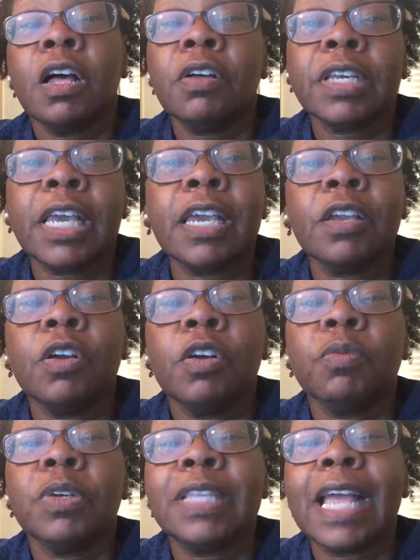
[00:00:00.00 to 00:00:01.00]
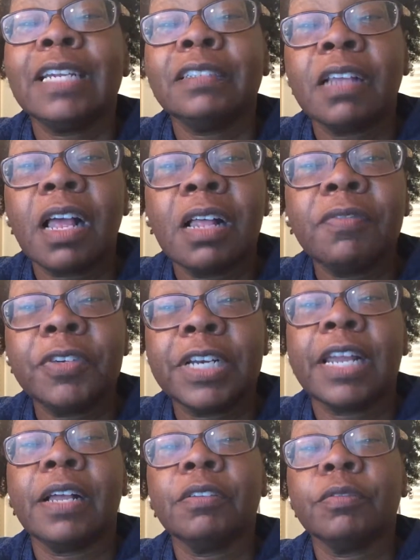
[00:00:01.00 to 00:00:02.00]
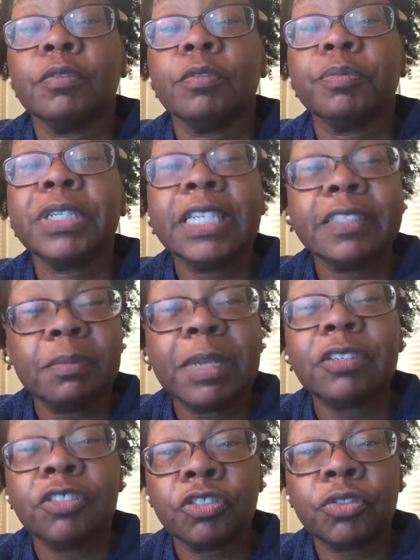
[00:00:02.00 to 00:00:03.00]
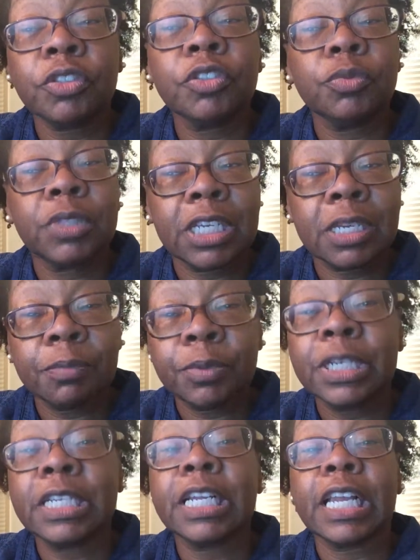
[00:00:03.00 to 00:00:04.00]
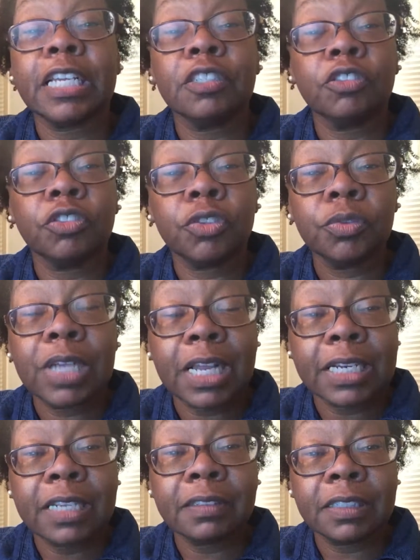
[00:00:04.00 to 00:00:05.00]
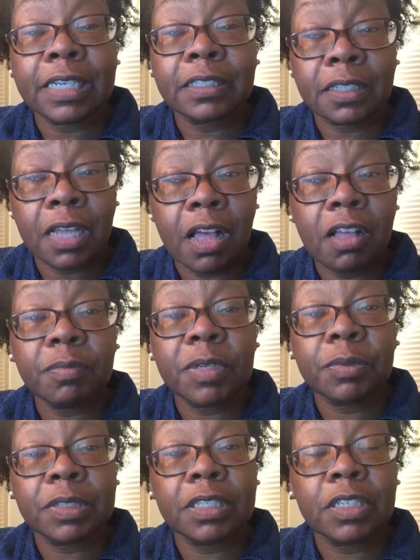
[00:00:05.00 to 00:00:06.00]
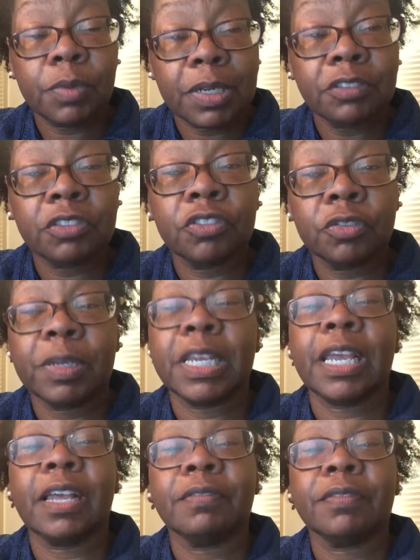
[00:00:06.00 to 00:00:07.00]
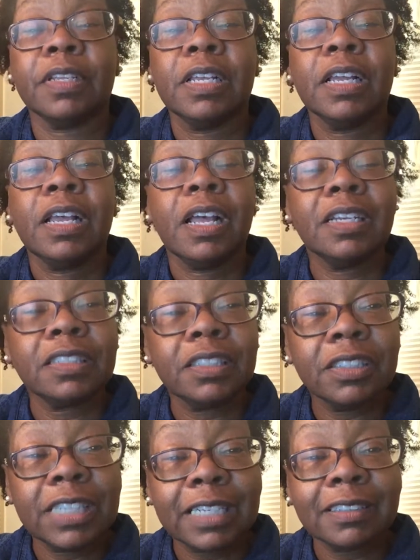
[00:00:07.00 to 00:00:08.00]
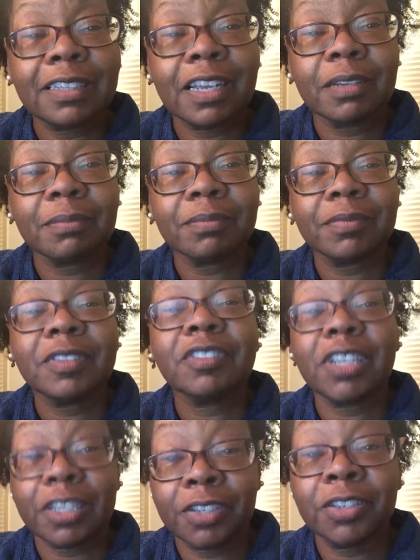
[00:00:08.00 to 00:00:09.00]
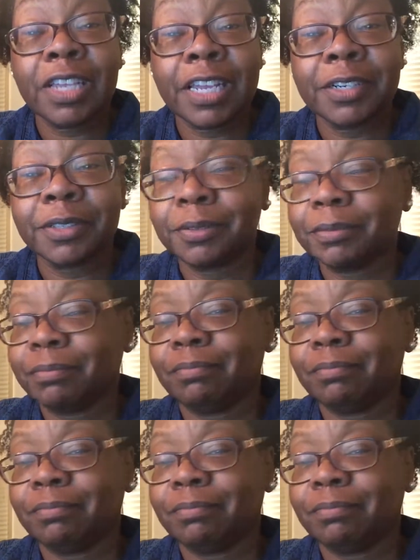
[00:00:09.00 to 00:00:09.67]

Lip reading: Okay, well, that is all for now. Please make sure you keep reading and do not hesitate to call me with any questions you may have. Until next time, check you later.